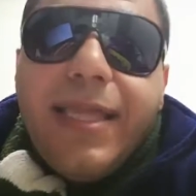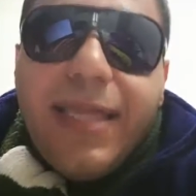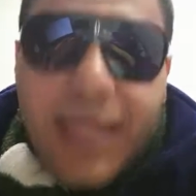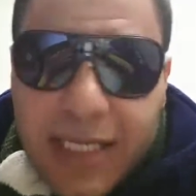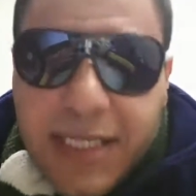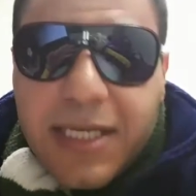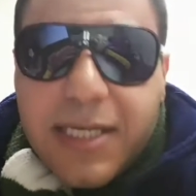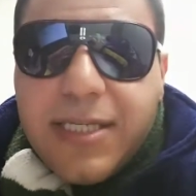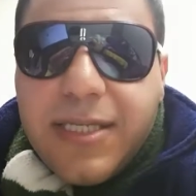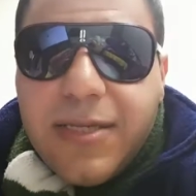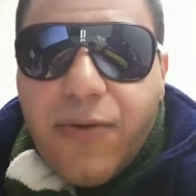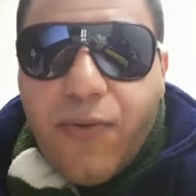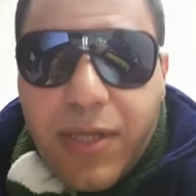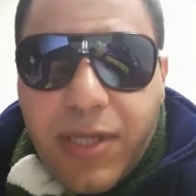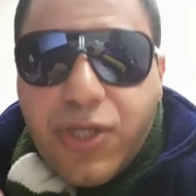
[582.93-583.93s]
This is
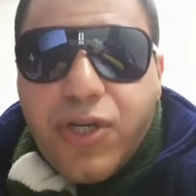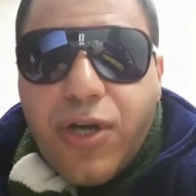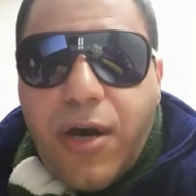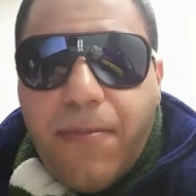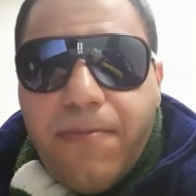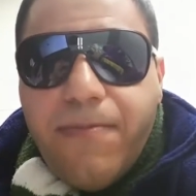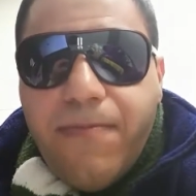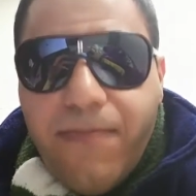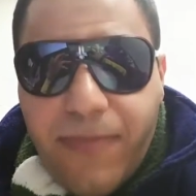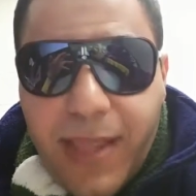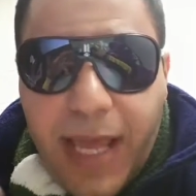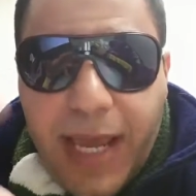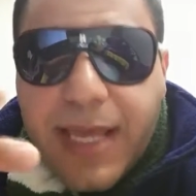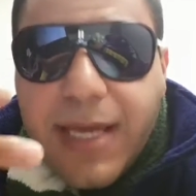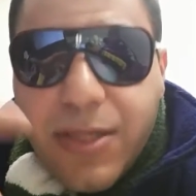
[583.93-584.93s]
what the job
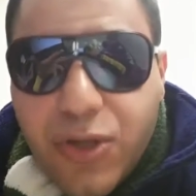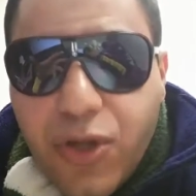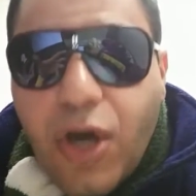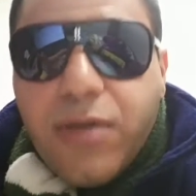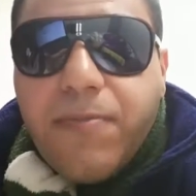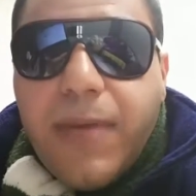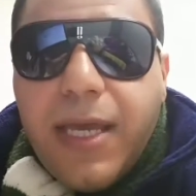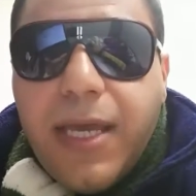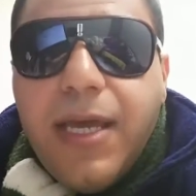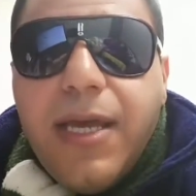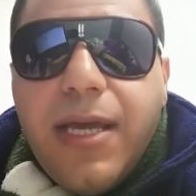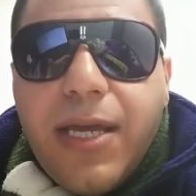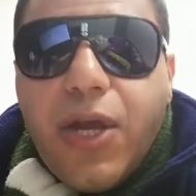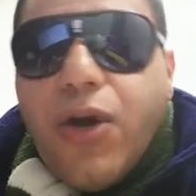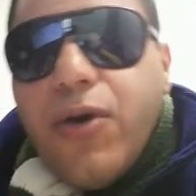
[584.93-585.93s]
taught me.
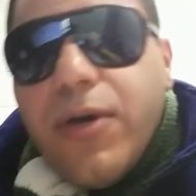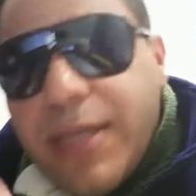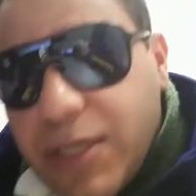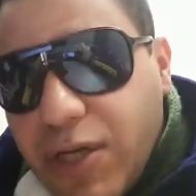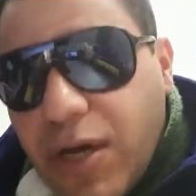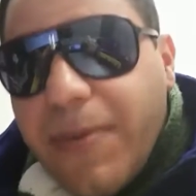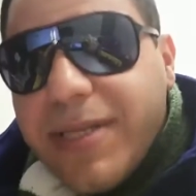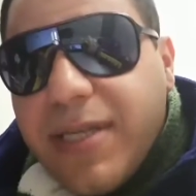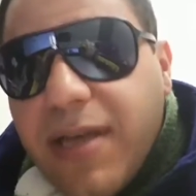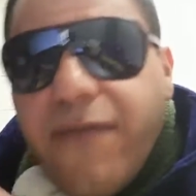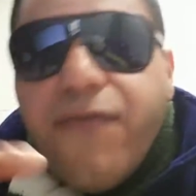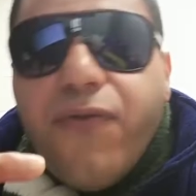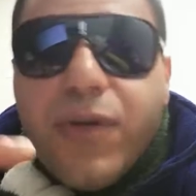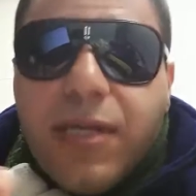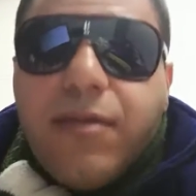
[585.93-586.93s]
The job
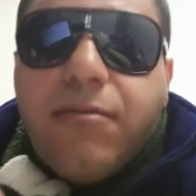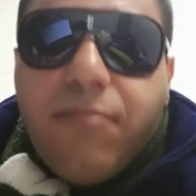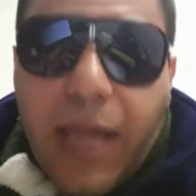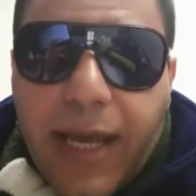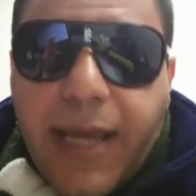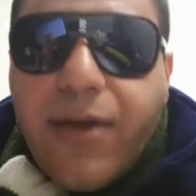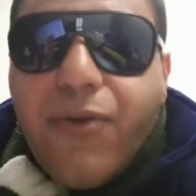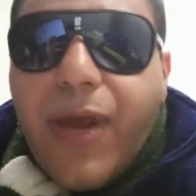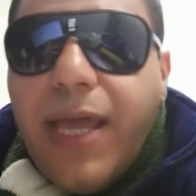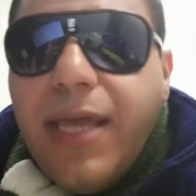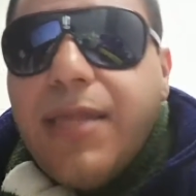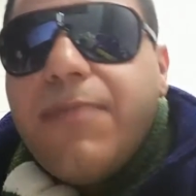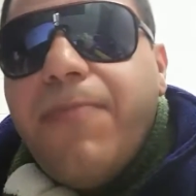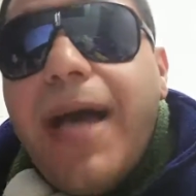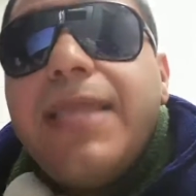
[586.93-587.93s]
itself wasn't
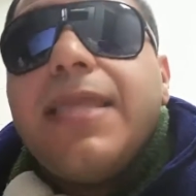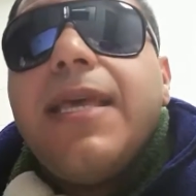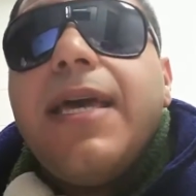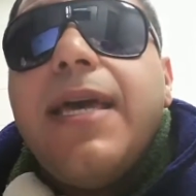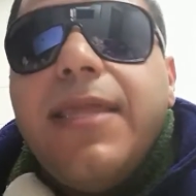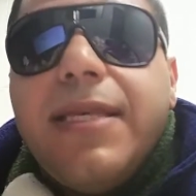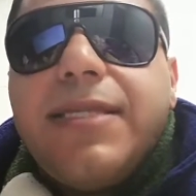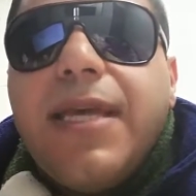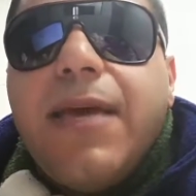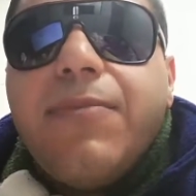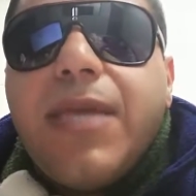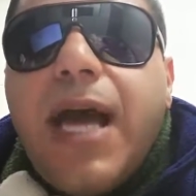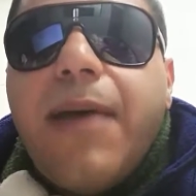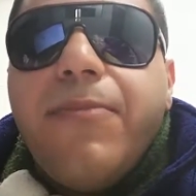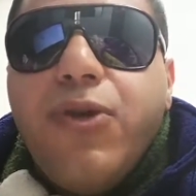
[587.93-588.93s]
great, but in the same
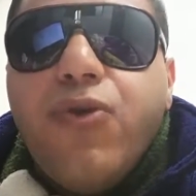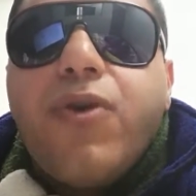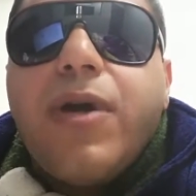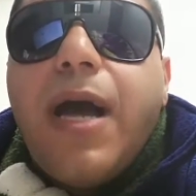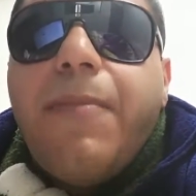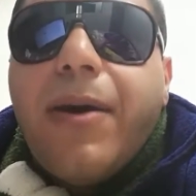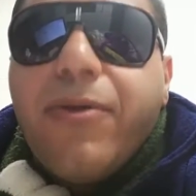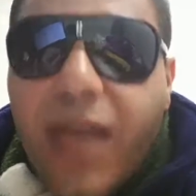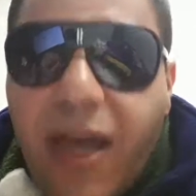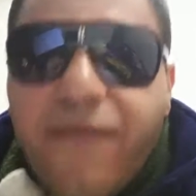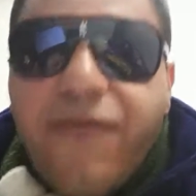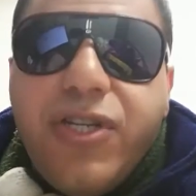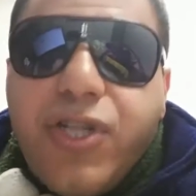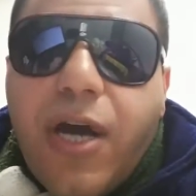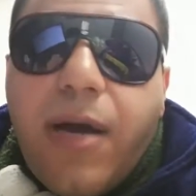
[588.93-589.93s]
time, you come out,
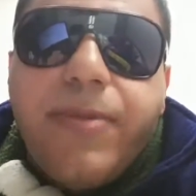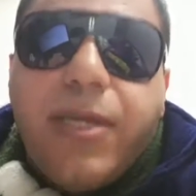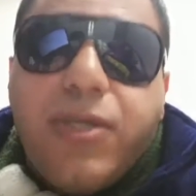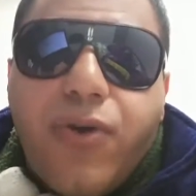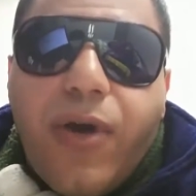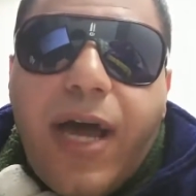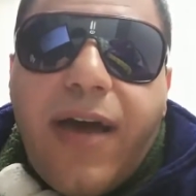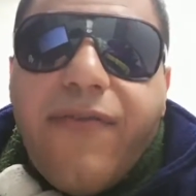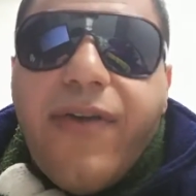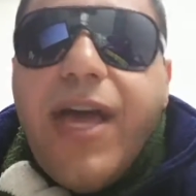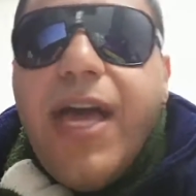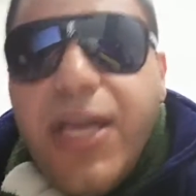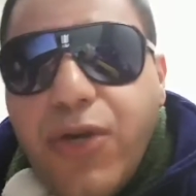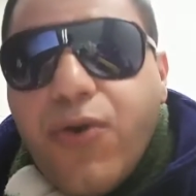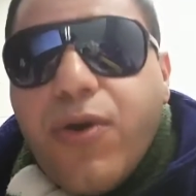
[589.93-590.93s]
every job that you
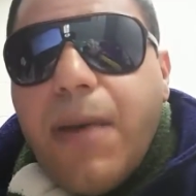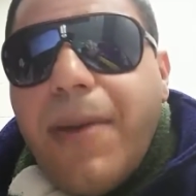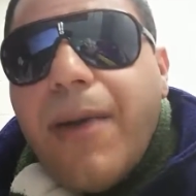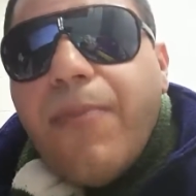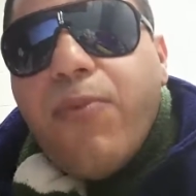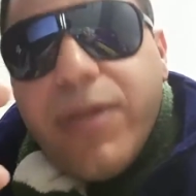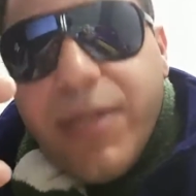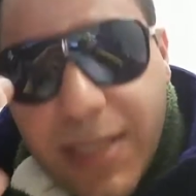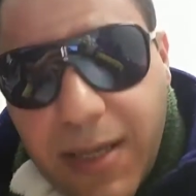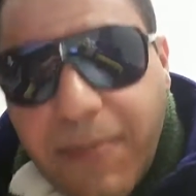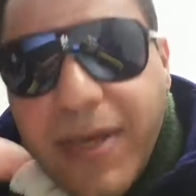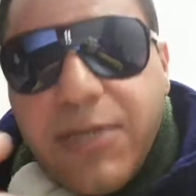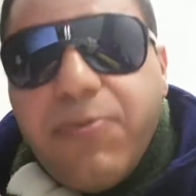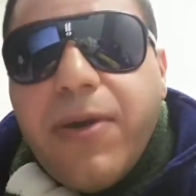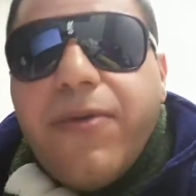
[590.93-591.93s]
have, you come up with some
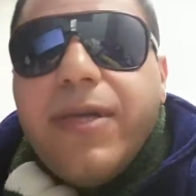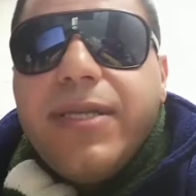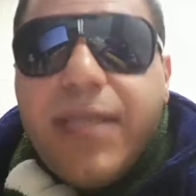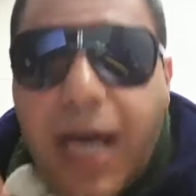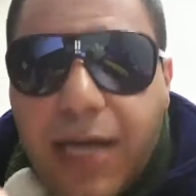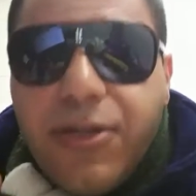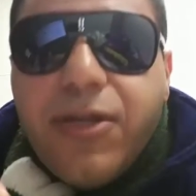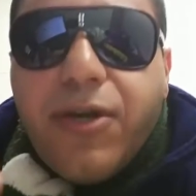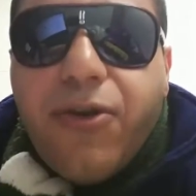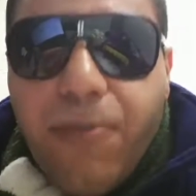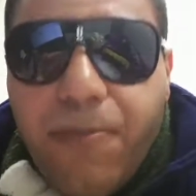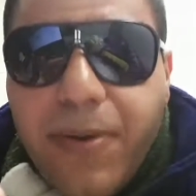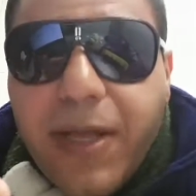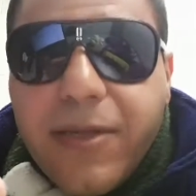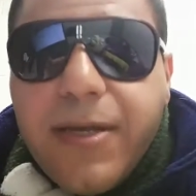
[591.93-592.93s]
experience under your
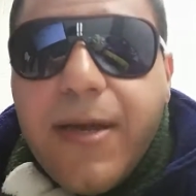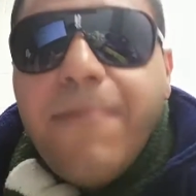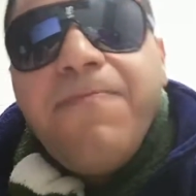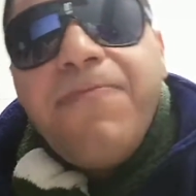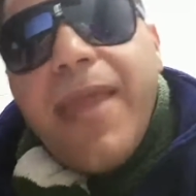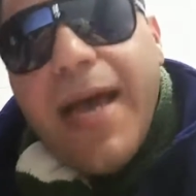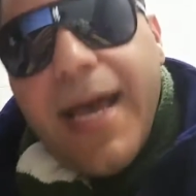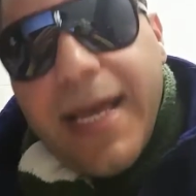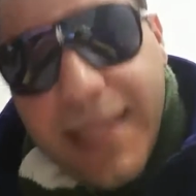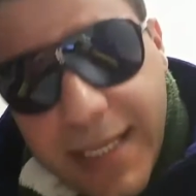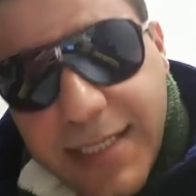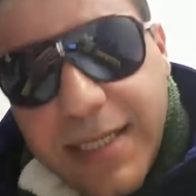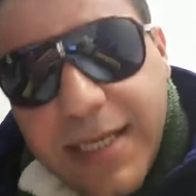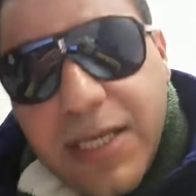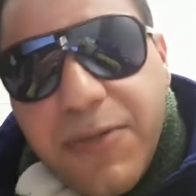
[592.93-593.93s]
belt, and
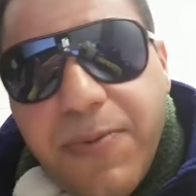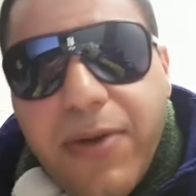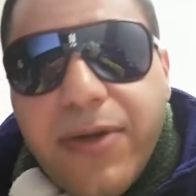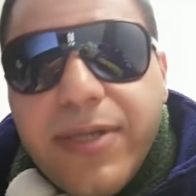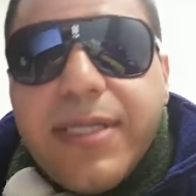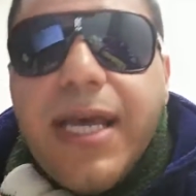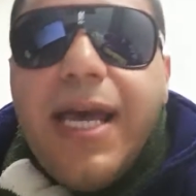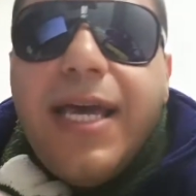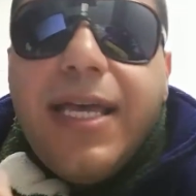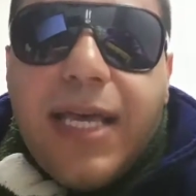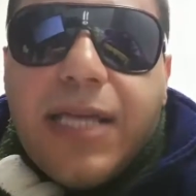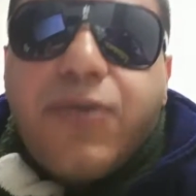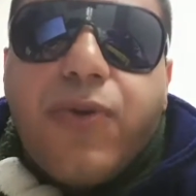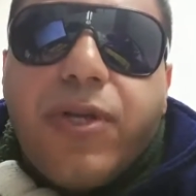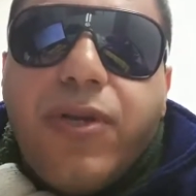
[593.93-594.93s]
this is experience.
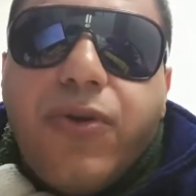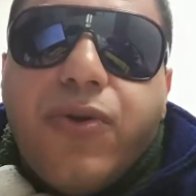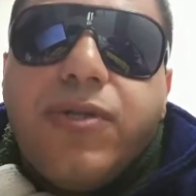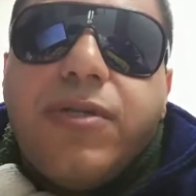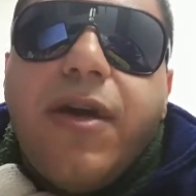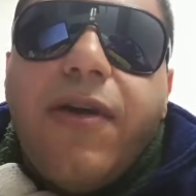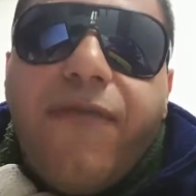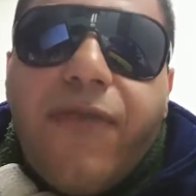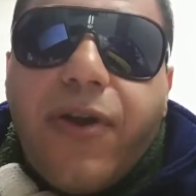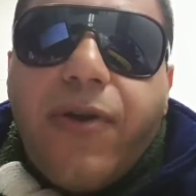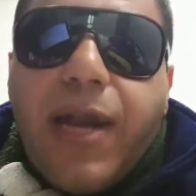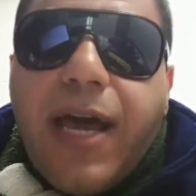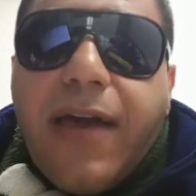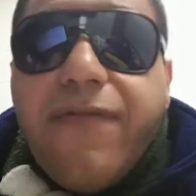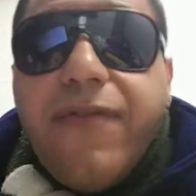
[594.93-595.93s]
That's what you use for
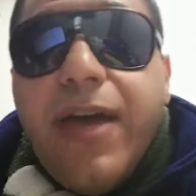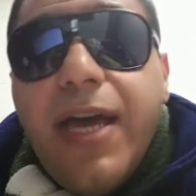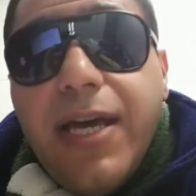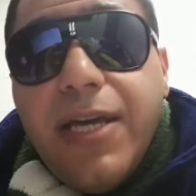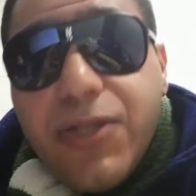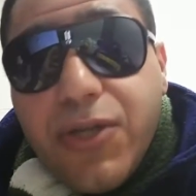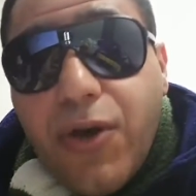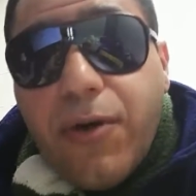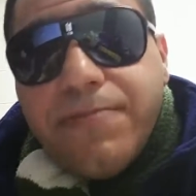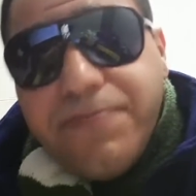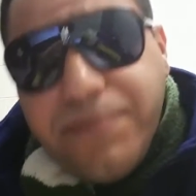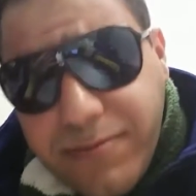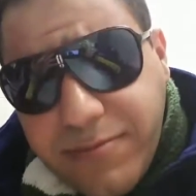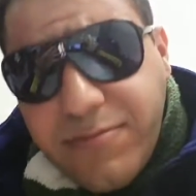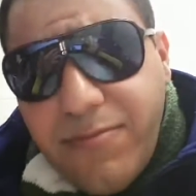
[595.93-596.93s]
your life.
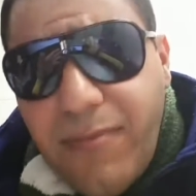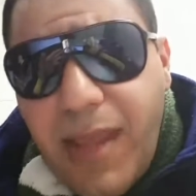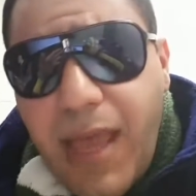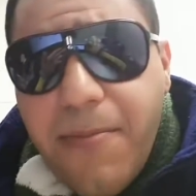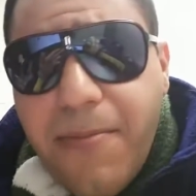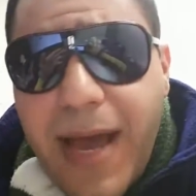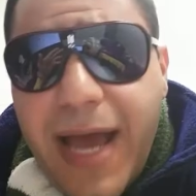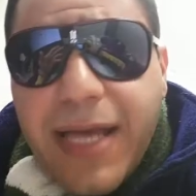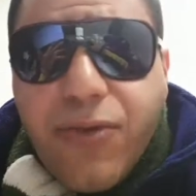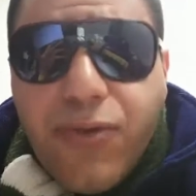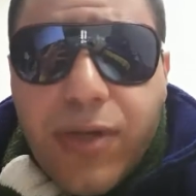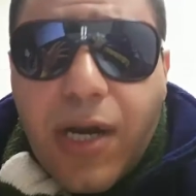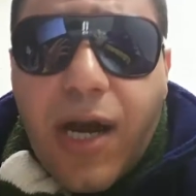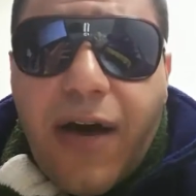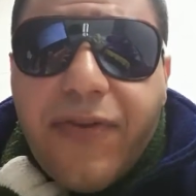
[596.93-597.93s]
So back to
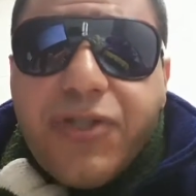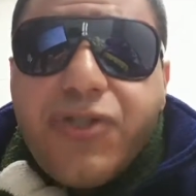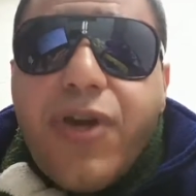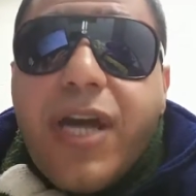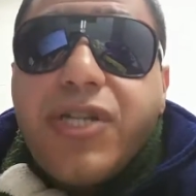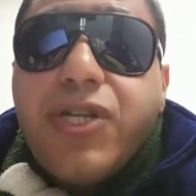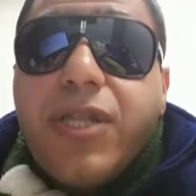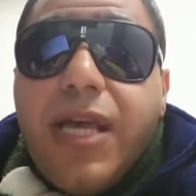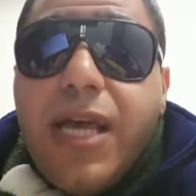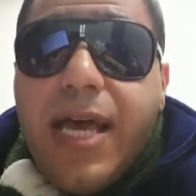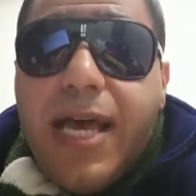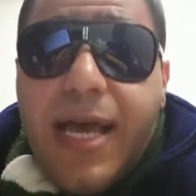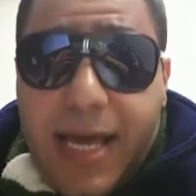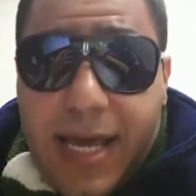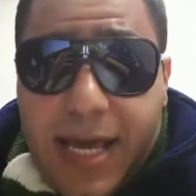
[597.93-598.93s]
the law of attraction.
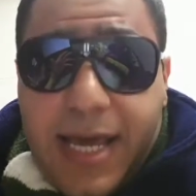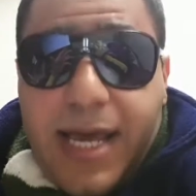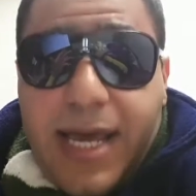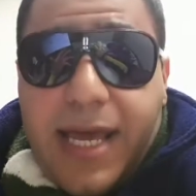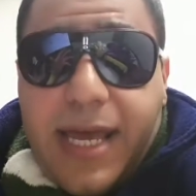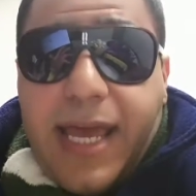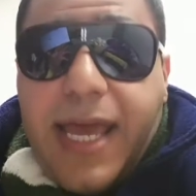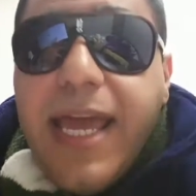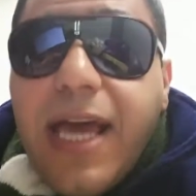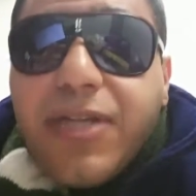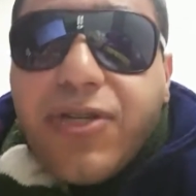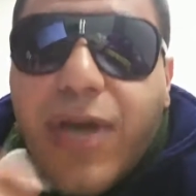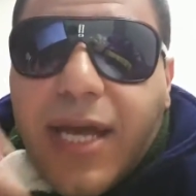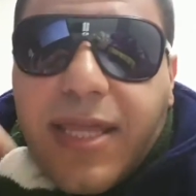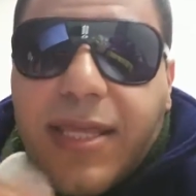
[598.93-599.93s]
He
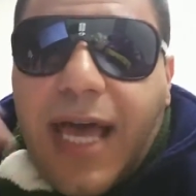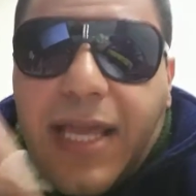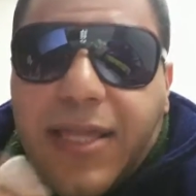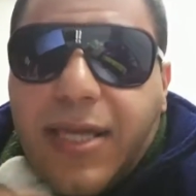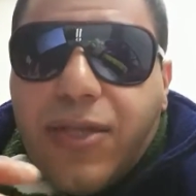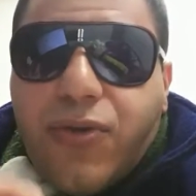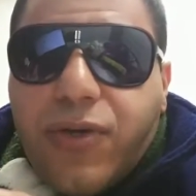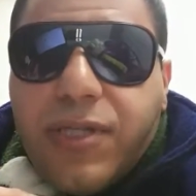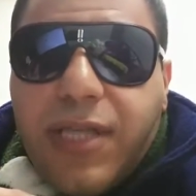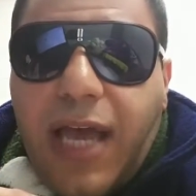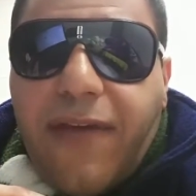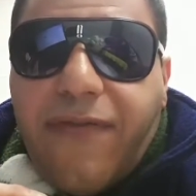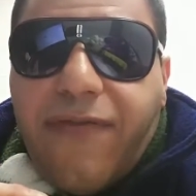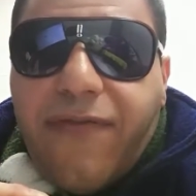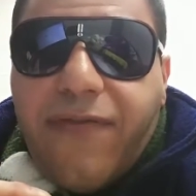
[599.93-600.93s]
attracted that into his
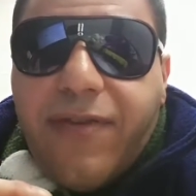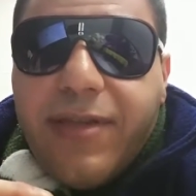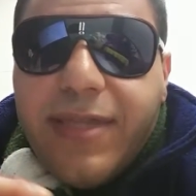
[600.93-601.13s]
life.